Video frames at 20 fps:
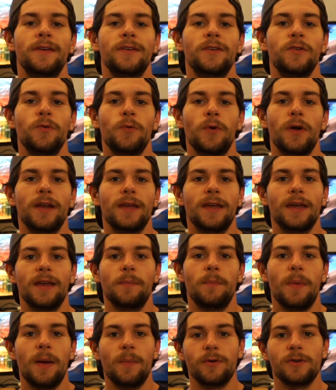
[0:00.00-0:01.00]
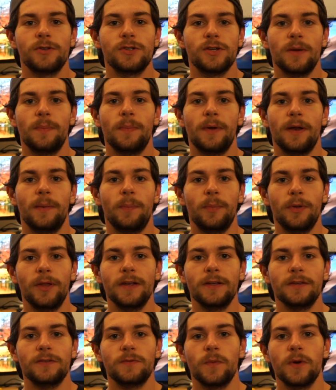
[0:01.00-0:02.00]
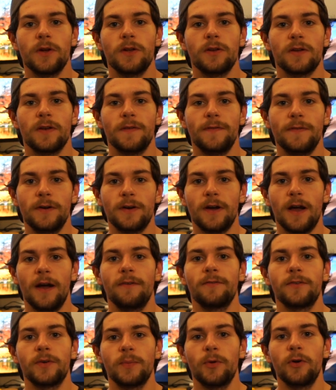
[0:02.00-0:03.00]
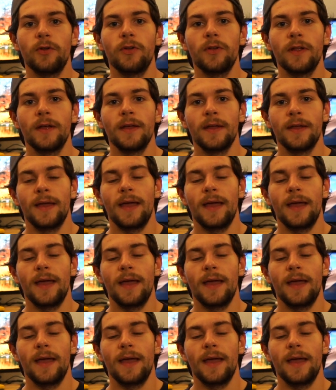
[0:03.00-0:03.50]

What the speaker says: You want to get a membership at a place where you're going to feel comfortable